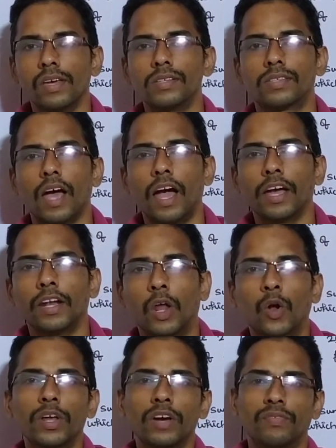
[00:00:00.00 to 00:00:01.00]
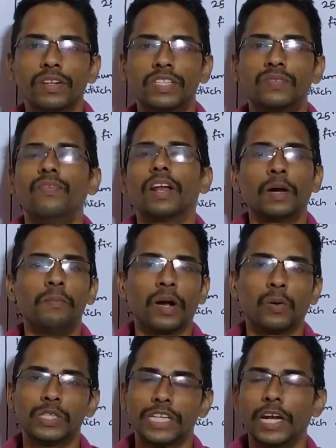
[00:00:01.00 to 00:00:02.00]
Yes, hi and hello dear friends. Welcome
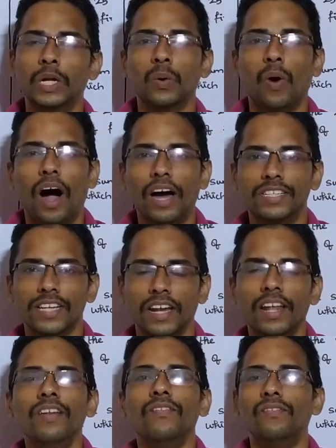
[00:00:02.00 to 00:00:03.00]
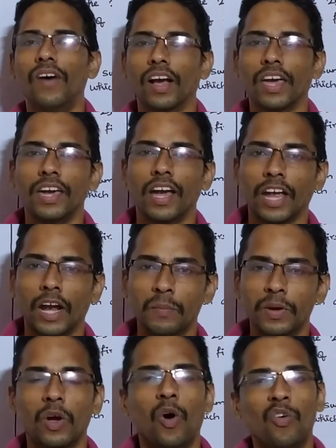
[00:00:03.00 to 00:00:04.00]
back once again to our channel, VAAGAI
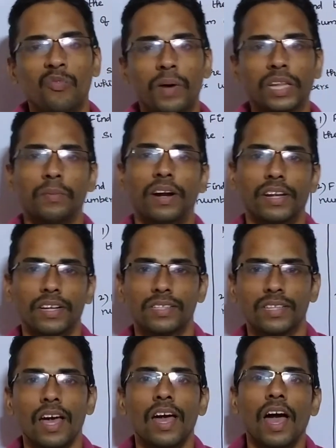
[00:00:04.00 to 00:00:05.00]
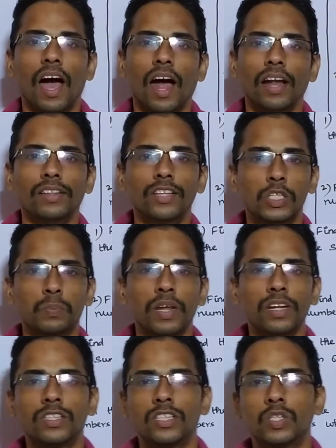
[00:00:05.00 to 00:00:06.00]
Academy of Mathematics. And this
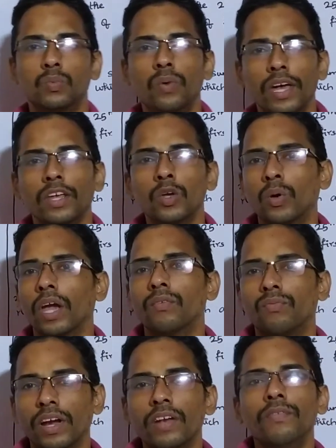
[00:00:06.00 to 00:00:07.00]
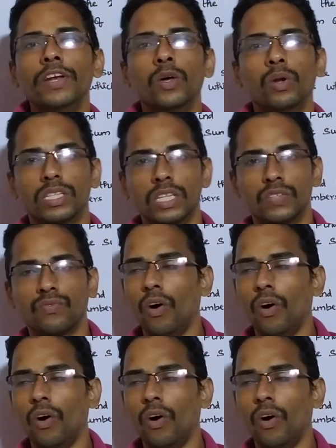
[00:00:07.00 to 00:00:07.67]
playlist is where you can find video lessons